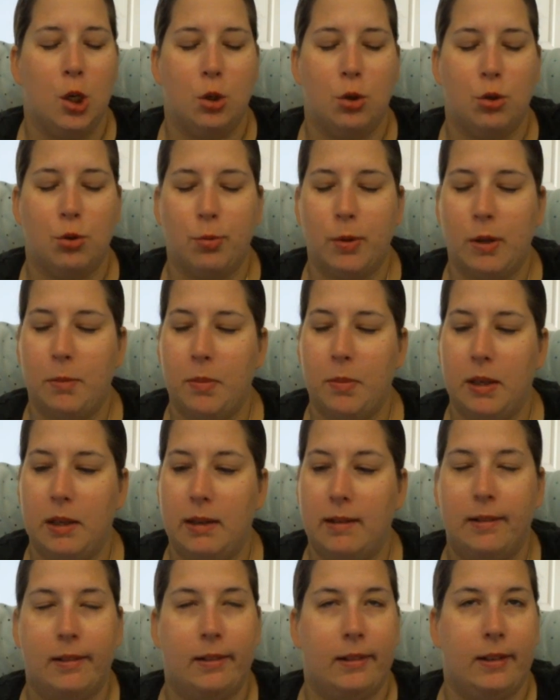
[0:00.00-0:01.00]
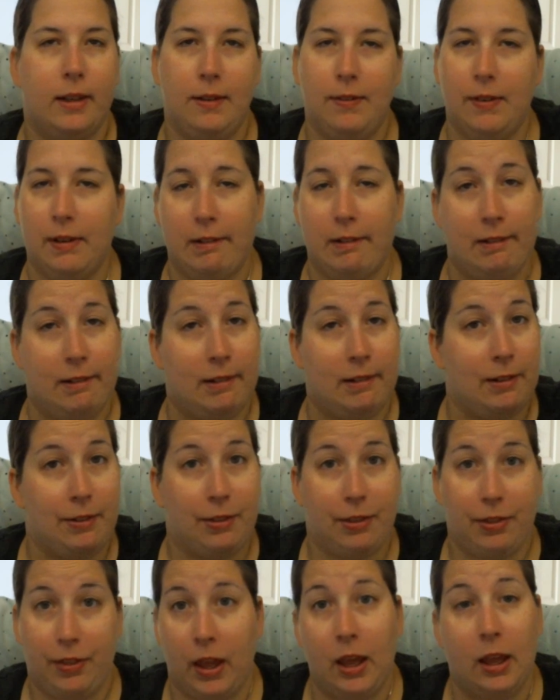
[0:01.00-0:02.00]
treatment, leave-in
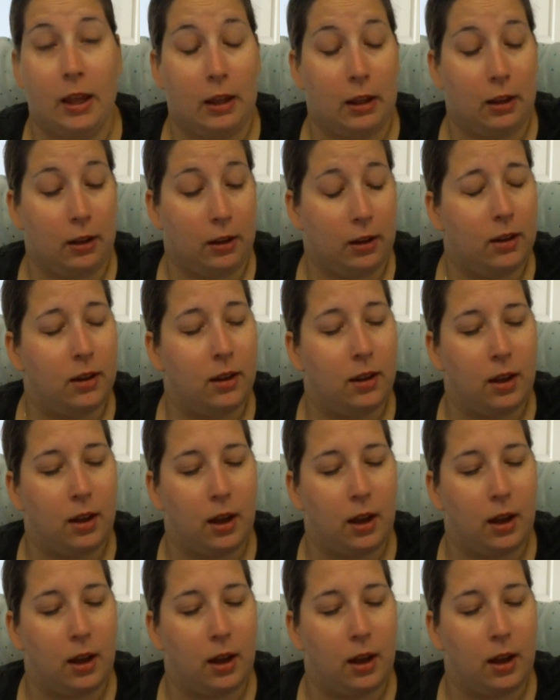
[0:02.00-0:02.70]
thing.